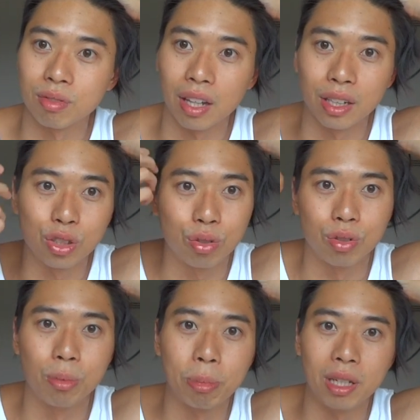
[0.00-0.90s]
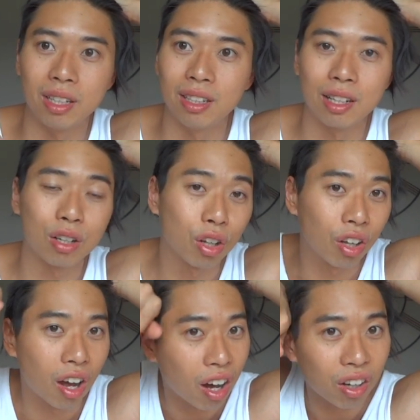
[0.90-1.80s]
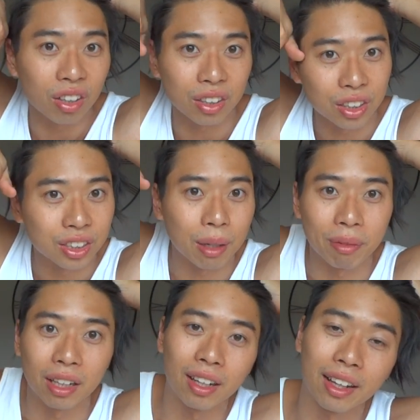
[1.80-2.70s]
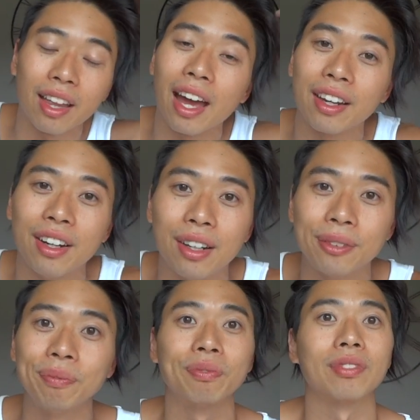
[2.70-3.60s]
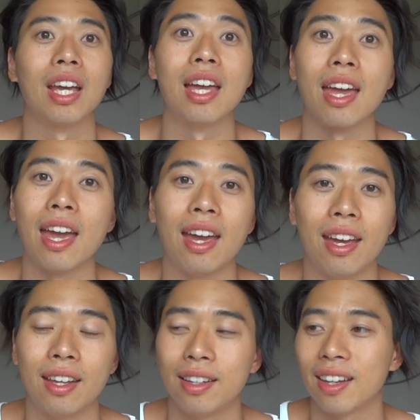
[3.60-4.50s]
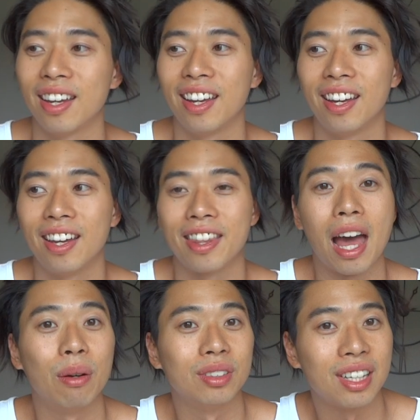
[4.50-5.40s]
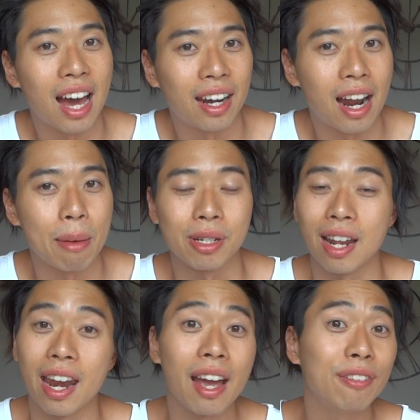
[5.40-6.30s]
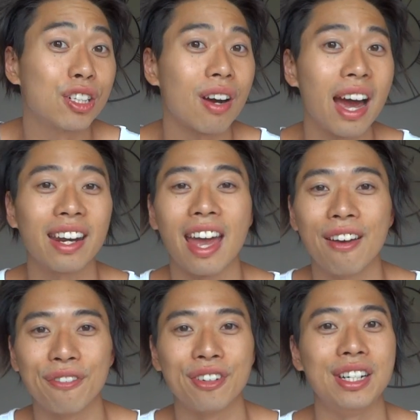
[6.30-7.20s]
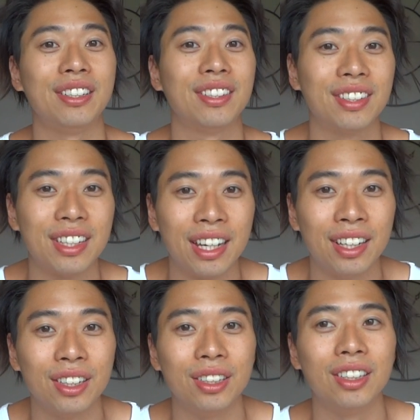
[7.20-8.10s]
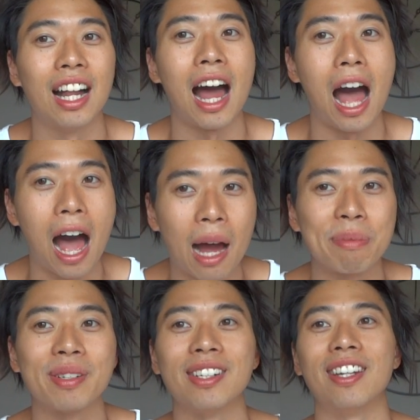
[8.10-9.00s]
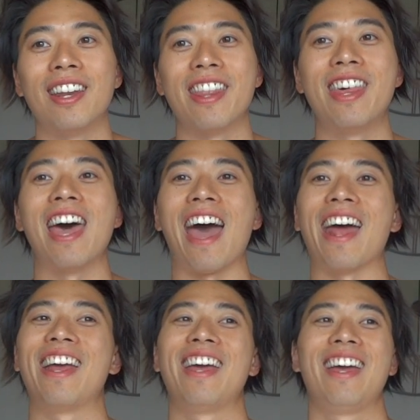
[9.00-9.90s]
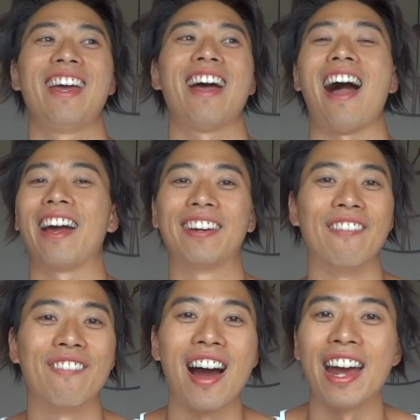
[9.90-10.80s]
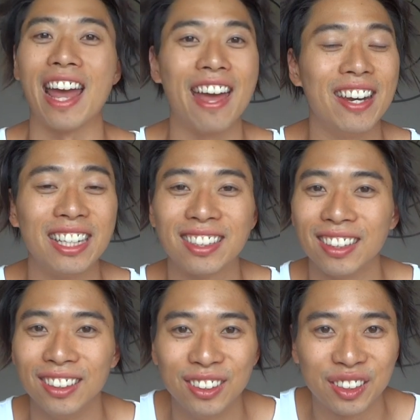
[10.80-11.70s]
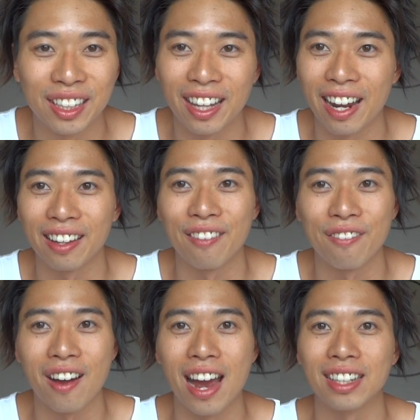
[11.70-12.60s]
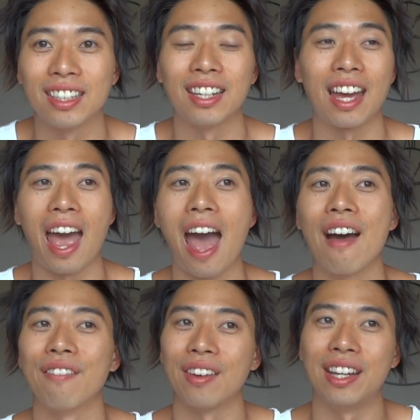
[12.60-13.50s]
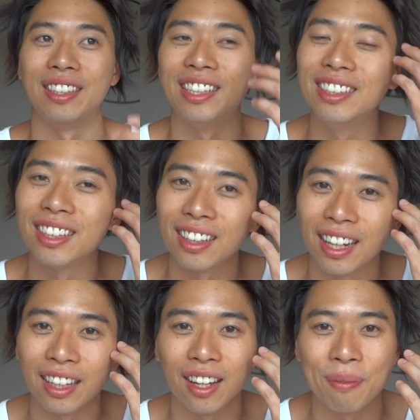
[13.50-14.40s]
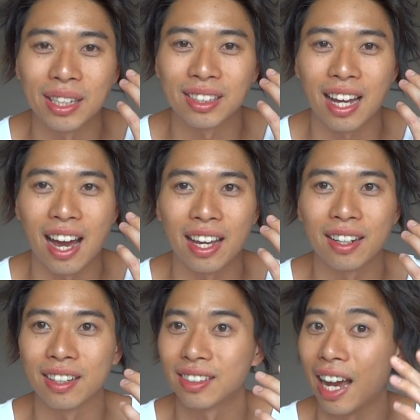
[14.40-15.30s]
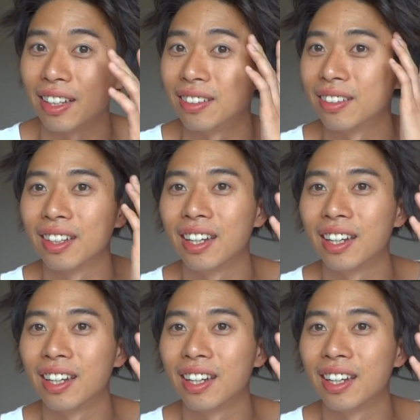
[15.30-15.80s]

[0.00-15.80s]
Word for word: like droopy claw or something like that, you know? And that was not an option. And I've tried every single option that I can find, any solution that I can find to have a decent length on my side, because I